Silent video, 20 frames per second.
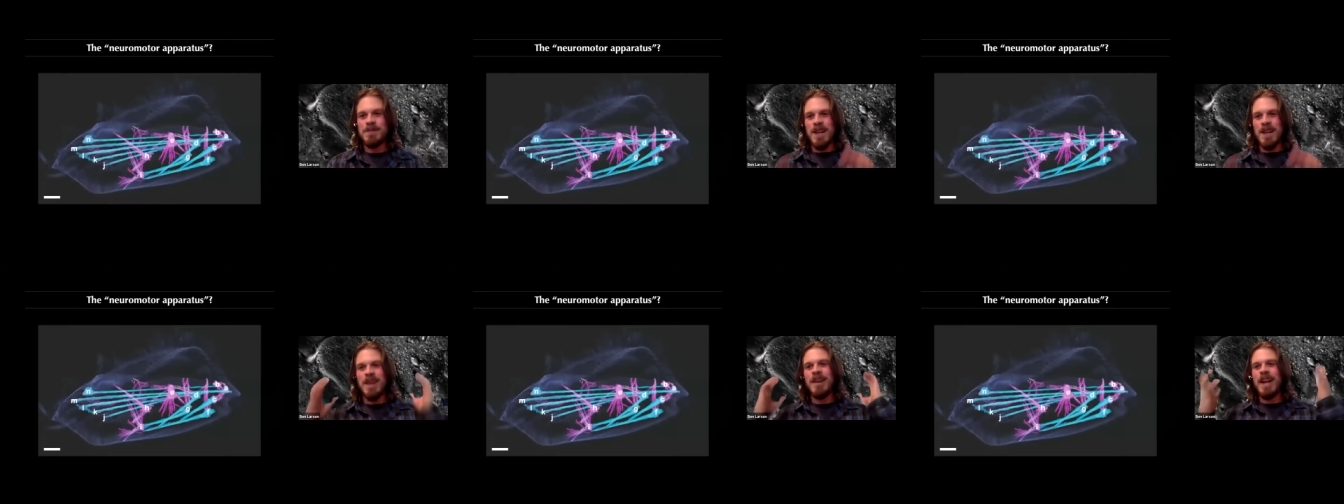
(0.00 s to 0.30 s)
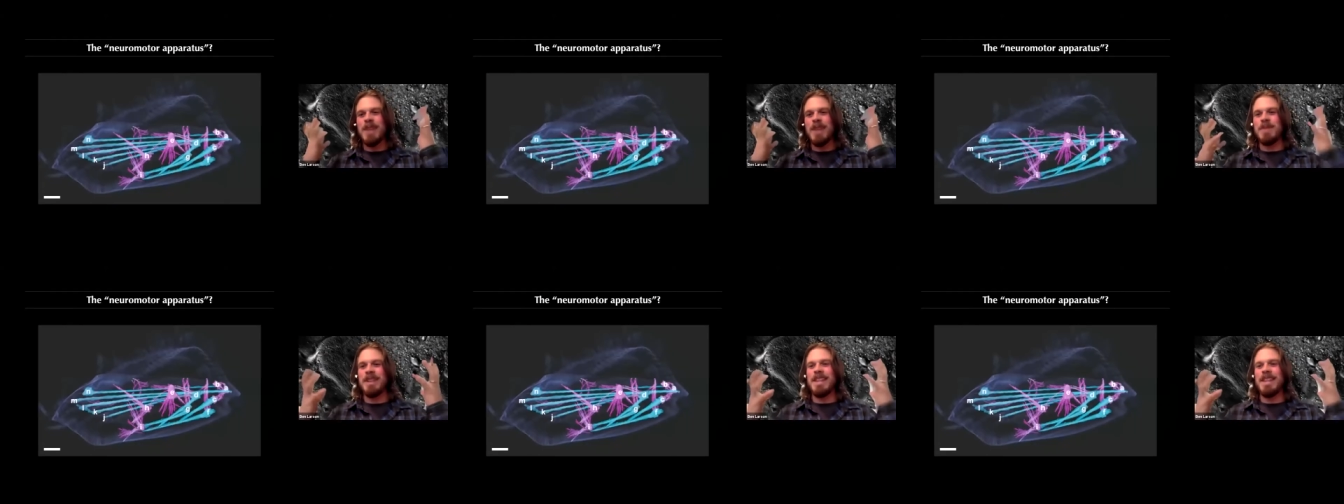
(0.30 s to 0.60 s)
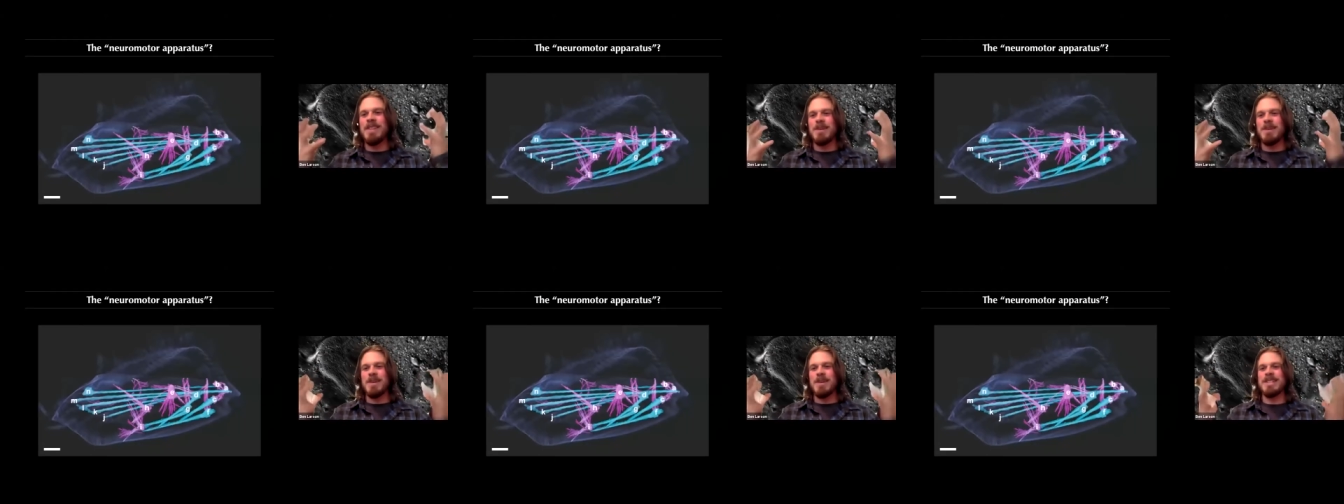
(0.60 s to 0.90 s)
Okay, but then
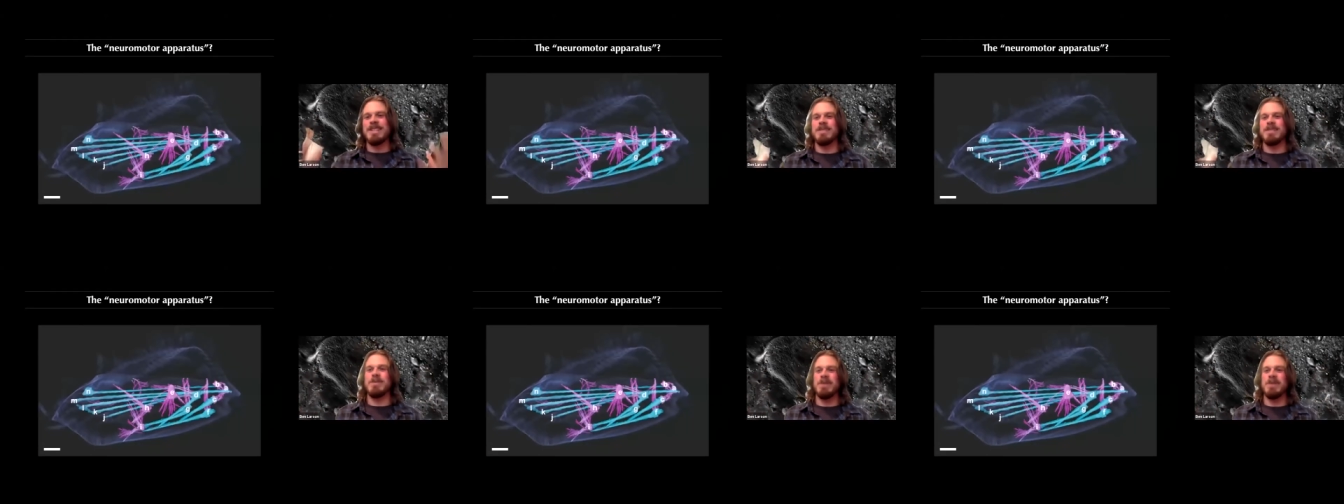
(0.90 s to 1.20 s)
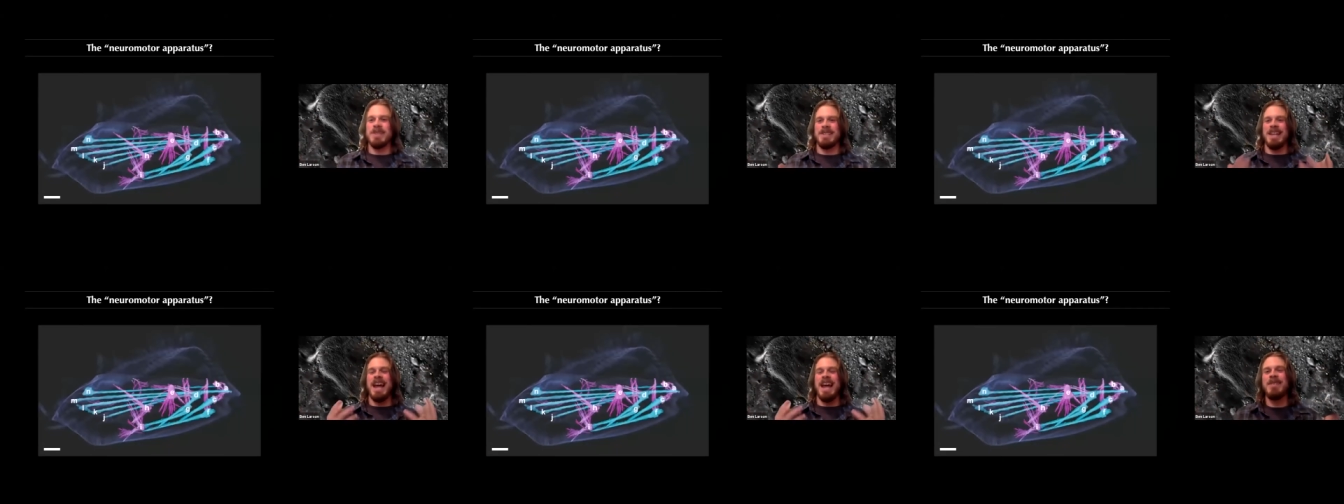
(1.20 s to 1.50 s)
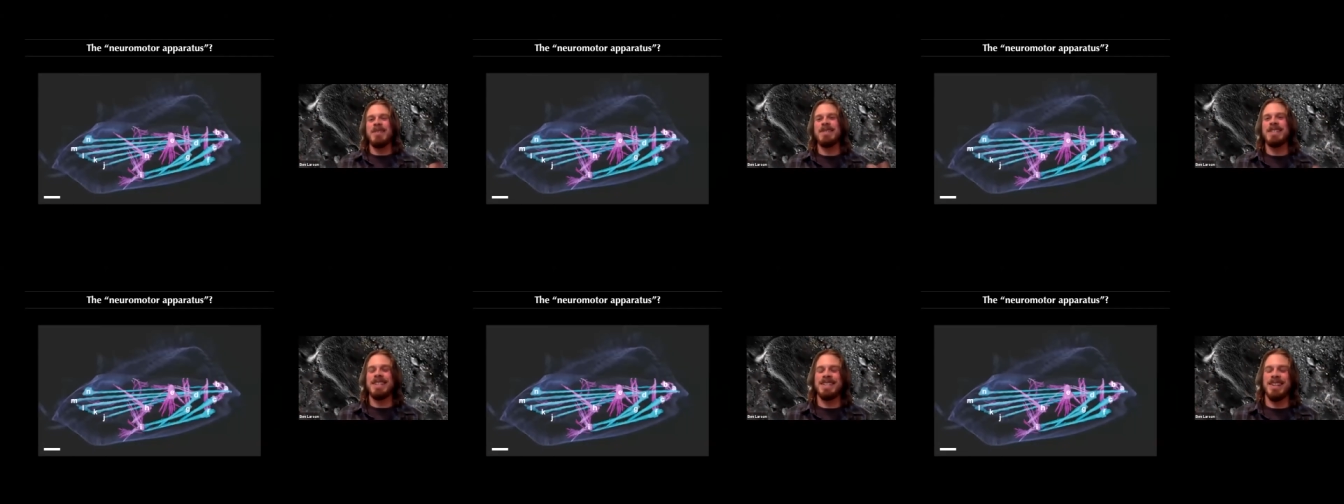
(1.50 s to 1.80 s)
the question, of course, is
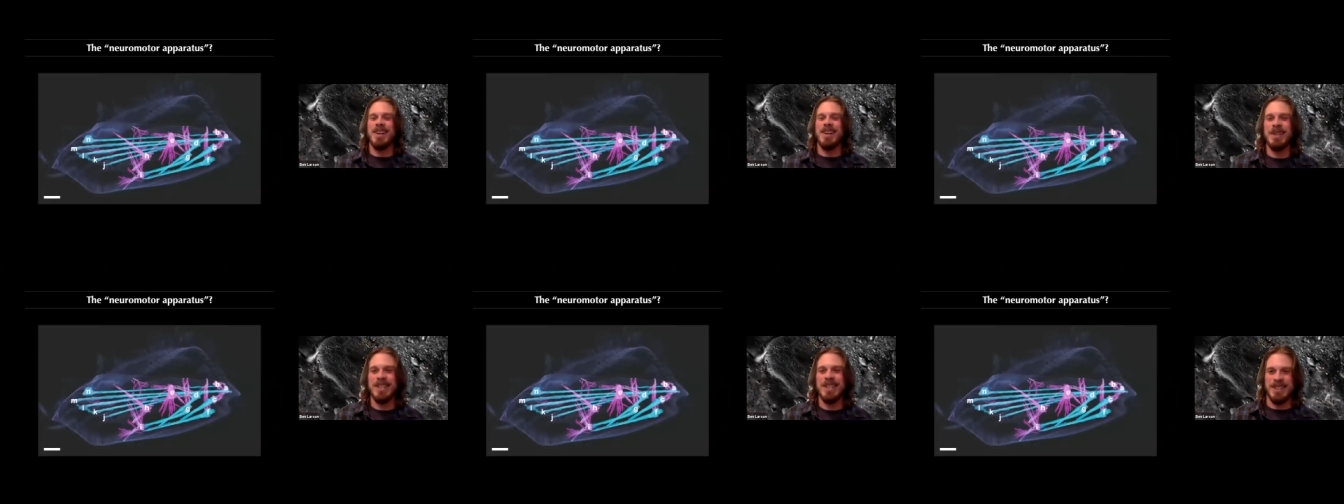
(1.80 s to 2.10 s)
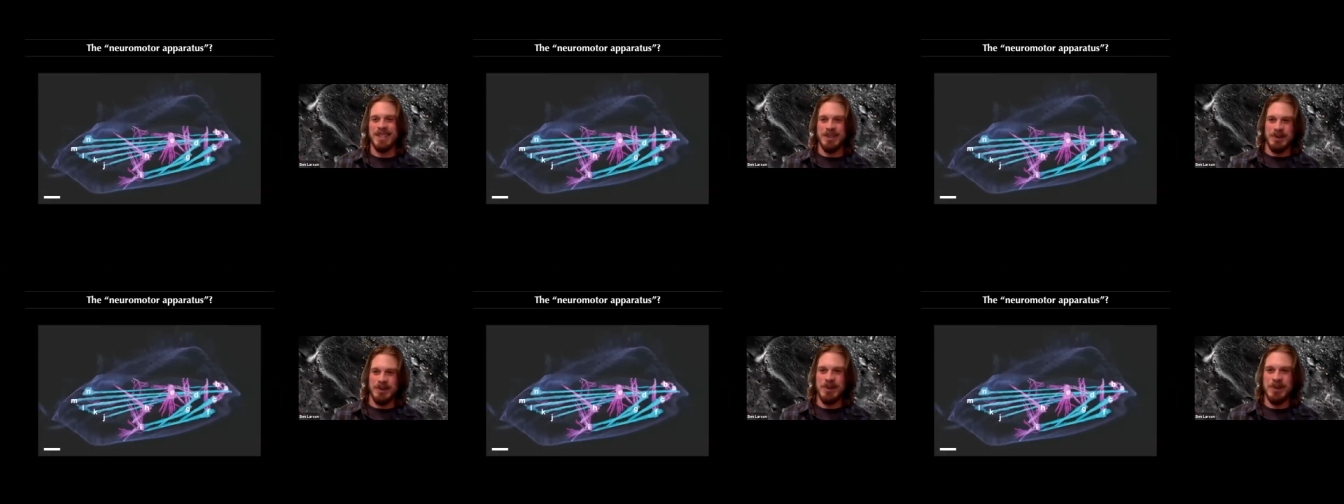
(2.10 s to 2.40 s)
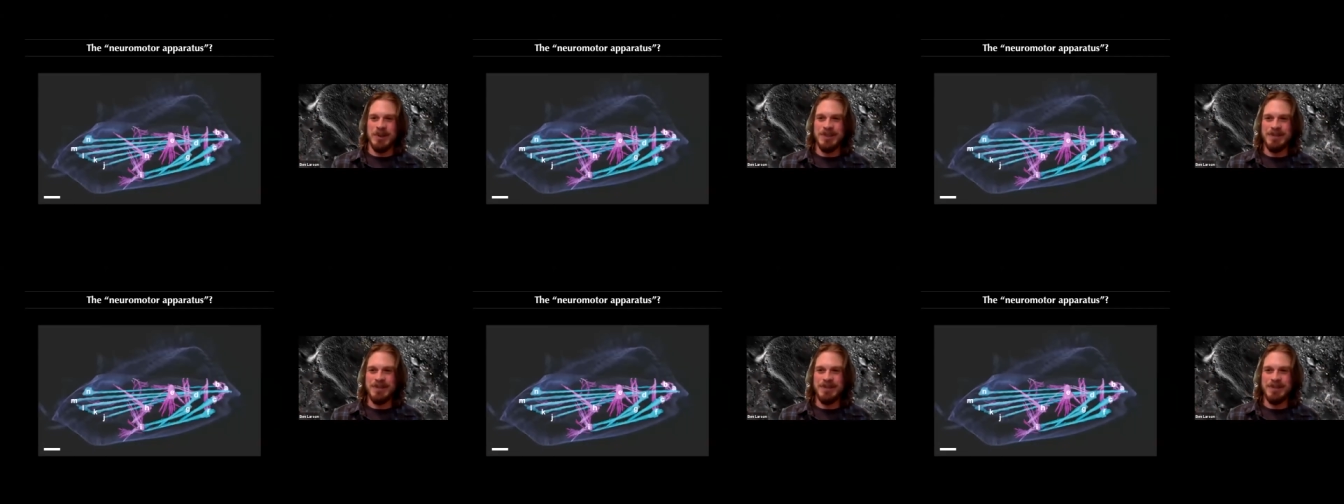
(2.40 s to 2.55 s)
how is this all controlled?